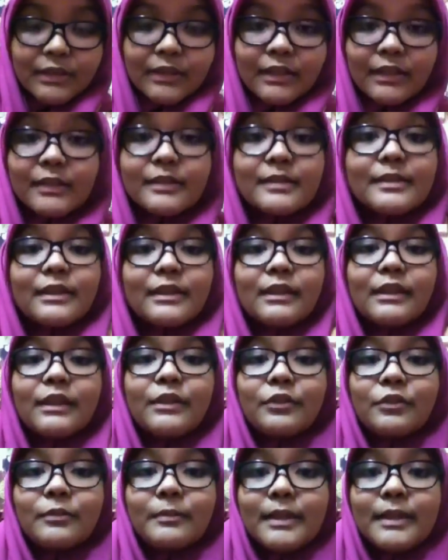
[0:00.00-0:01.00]
at Sanggar
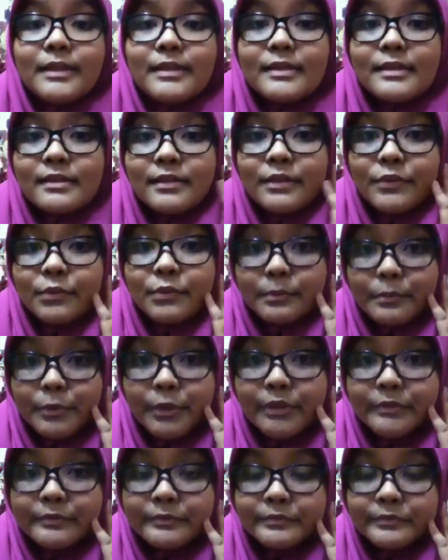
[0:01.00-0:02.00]
12
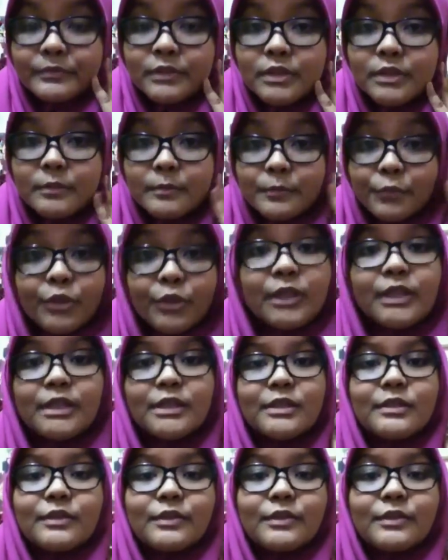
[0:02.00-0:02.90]
Serumpun College.